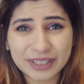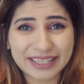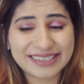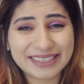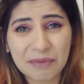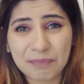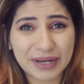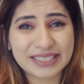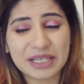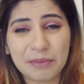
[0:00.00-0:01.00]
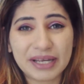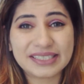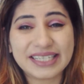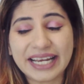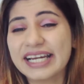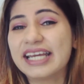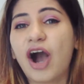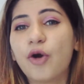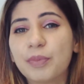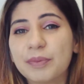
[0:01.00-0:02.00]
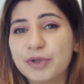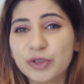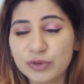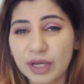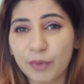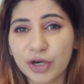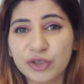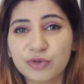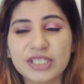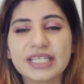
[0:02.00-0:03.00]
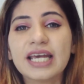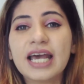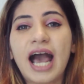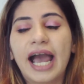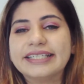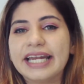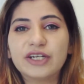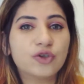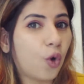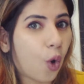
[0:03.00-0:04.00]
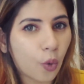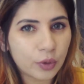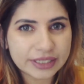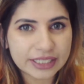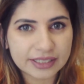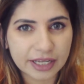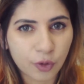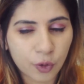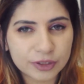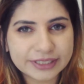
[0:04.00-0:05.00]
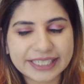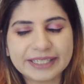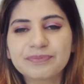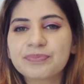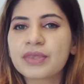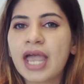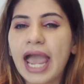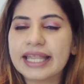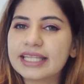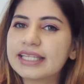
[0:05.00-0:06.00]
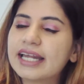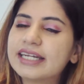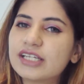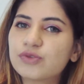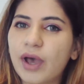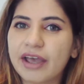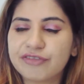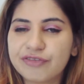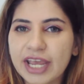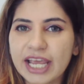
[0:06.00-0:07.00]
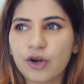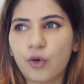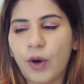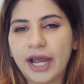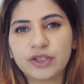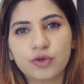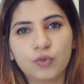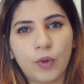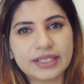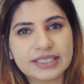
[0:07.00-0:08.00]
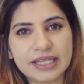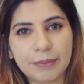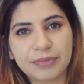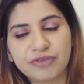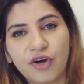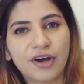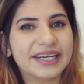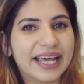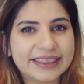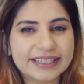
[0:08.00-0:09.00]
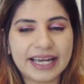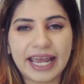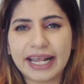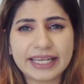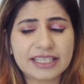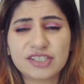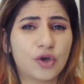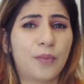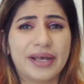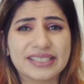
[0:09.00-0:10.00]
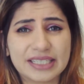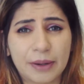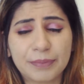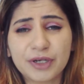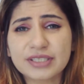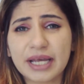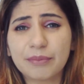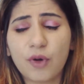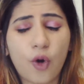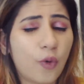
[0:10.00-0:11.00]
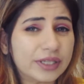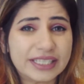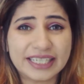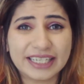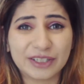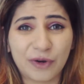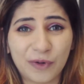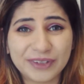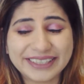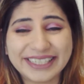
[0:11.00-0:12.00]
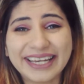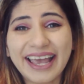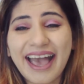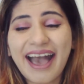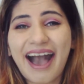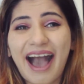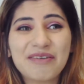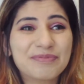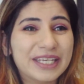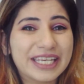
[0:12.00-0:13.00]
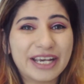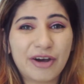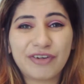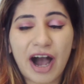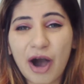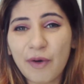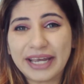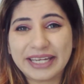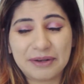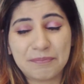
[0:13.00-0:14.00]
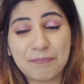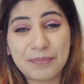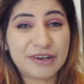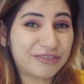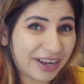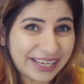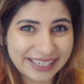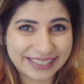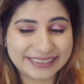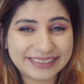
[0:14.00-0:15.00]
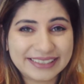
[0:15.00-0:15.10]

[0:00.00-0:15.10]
that step by step exactly how people do their morning routine, I tend to overthink that whole thing. And then there are days where I fail or I do one step before another and I get so messed up because I'm overthinking the whole thing. I'm thinking of how I can perfect it.